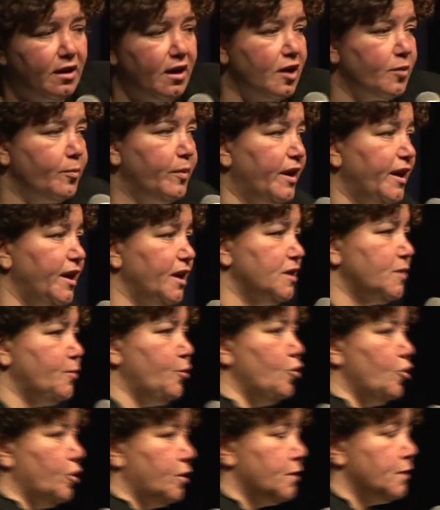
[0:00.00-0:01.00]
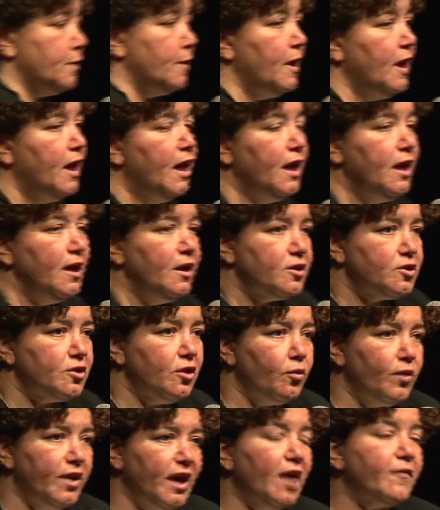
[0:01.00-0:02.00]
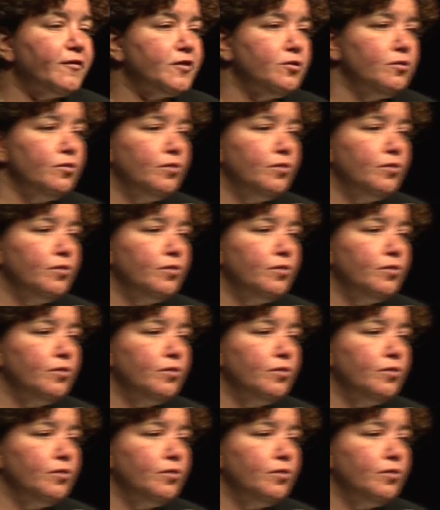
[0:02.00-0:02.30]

are playing sports. So we have to